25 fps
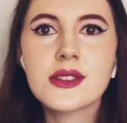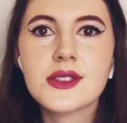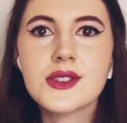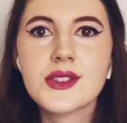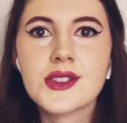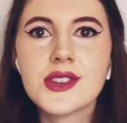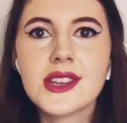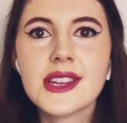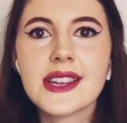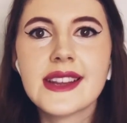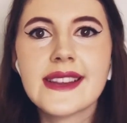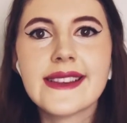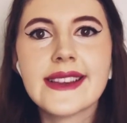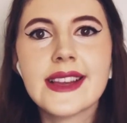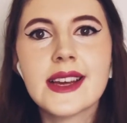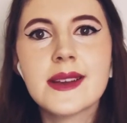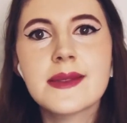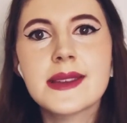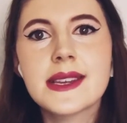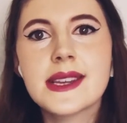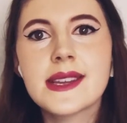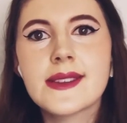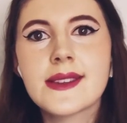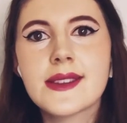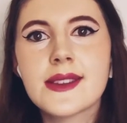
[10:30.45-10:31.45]
During this time,
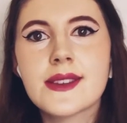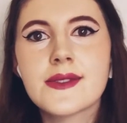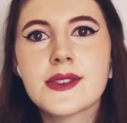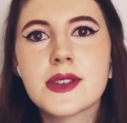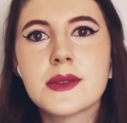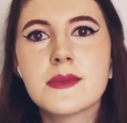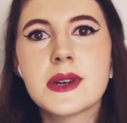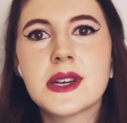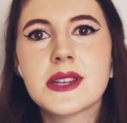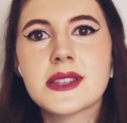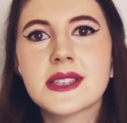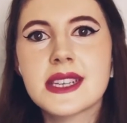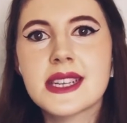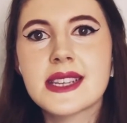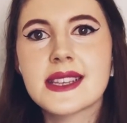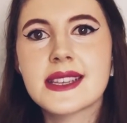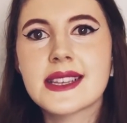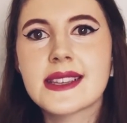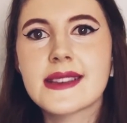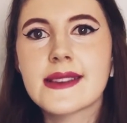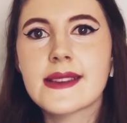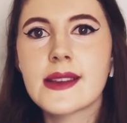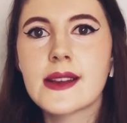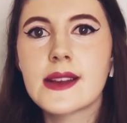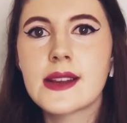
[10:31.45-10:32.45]
the use of demotic
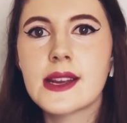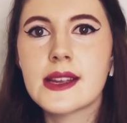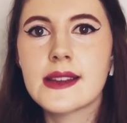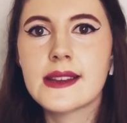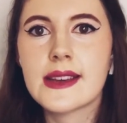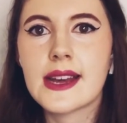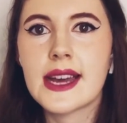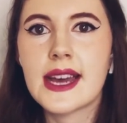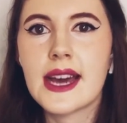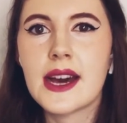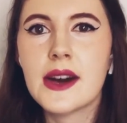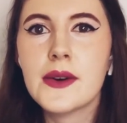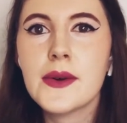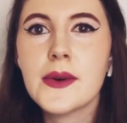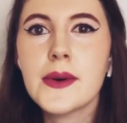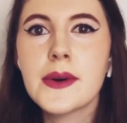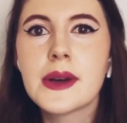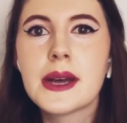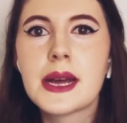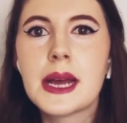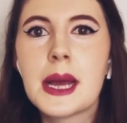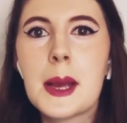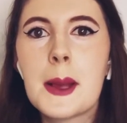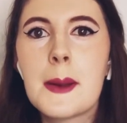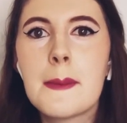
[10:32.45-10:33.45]
did slowly die out,
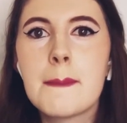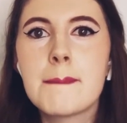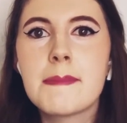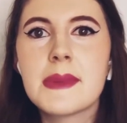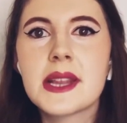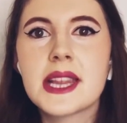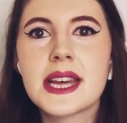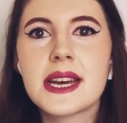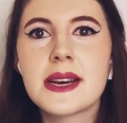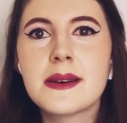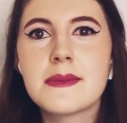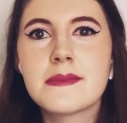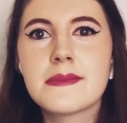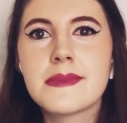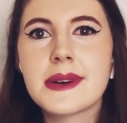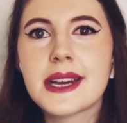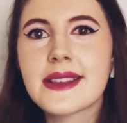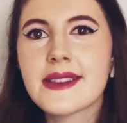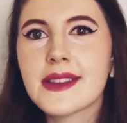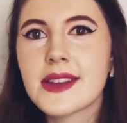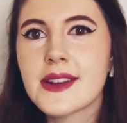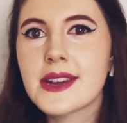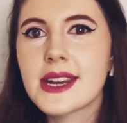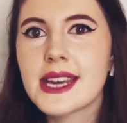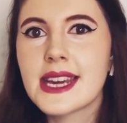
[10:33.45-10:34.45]
but then by
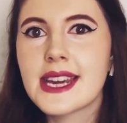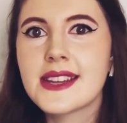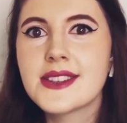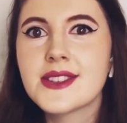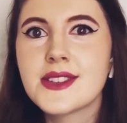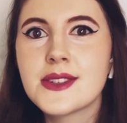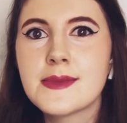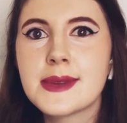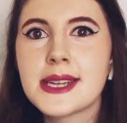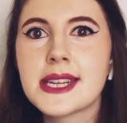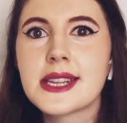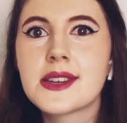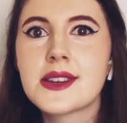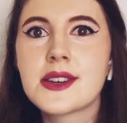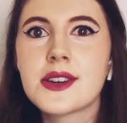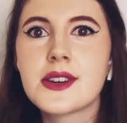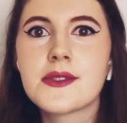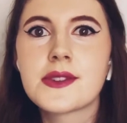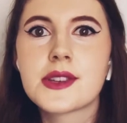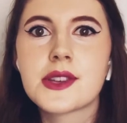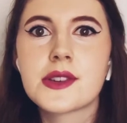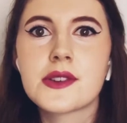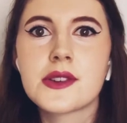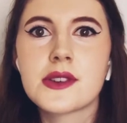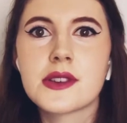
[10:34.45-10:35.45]
slowly I do mean
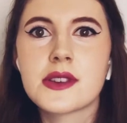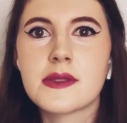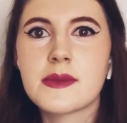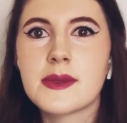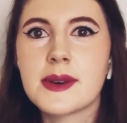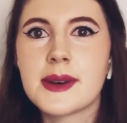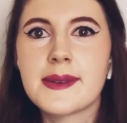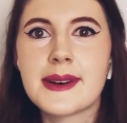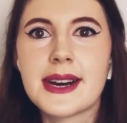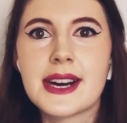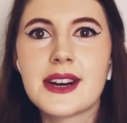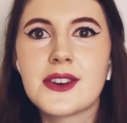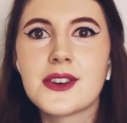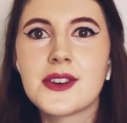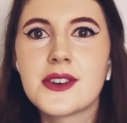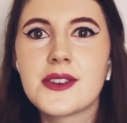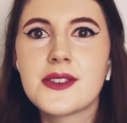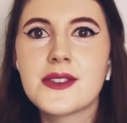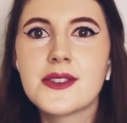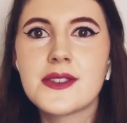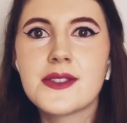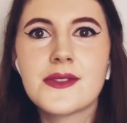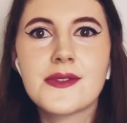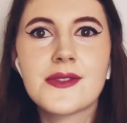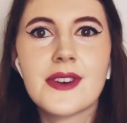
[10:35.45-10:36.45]
over the course of about
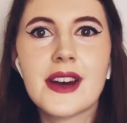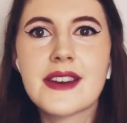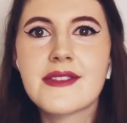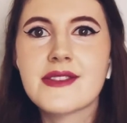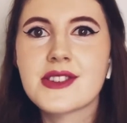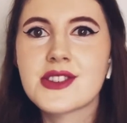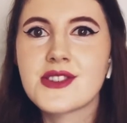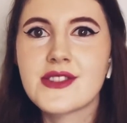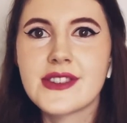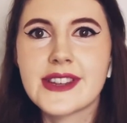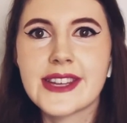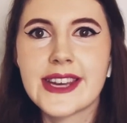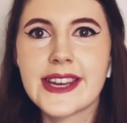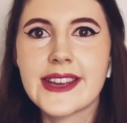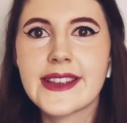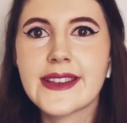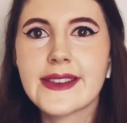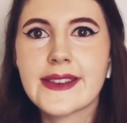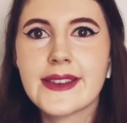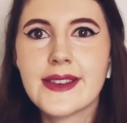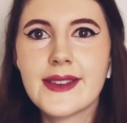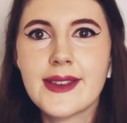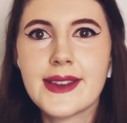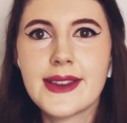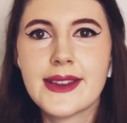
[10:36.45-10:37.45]
500
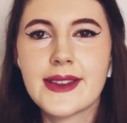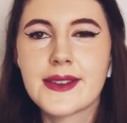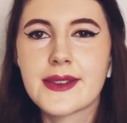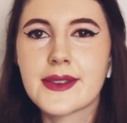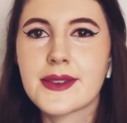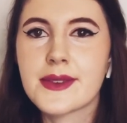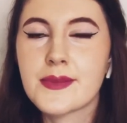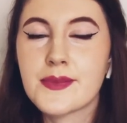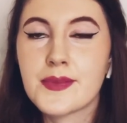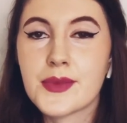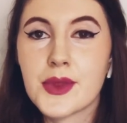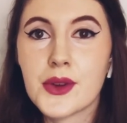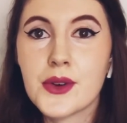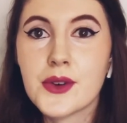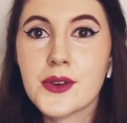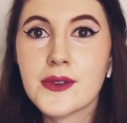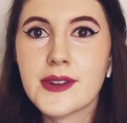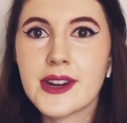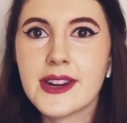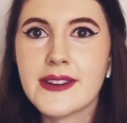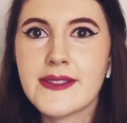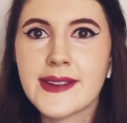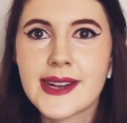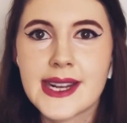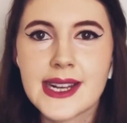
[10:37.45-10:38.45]
years, so it's all
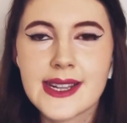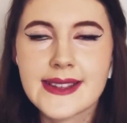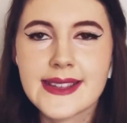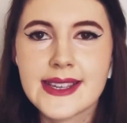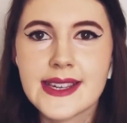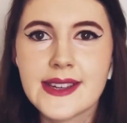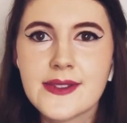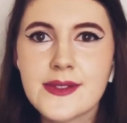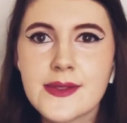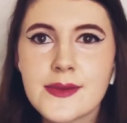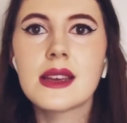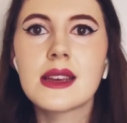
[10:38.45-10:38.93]
very relative.